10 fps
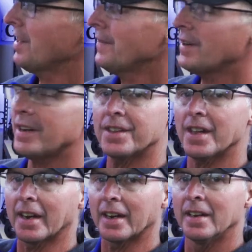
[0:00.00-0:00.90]
not very
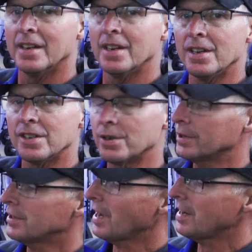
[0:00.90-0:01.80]
thick, so
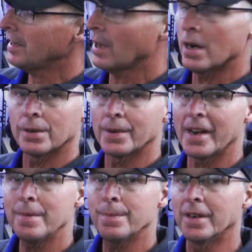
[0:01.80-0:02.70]
it's not a long
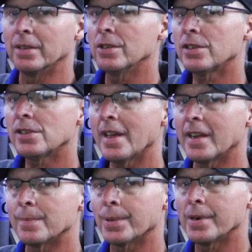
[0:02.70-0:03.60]
read, but it looks
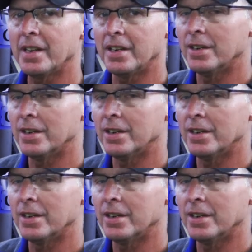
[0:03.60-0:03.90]
like a pretty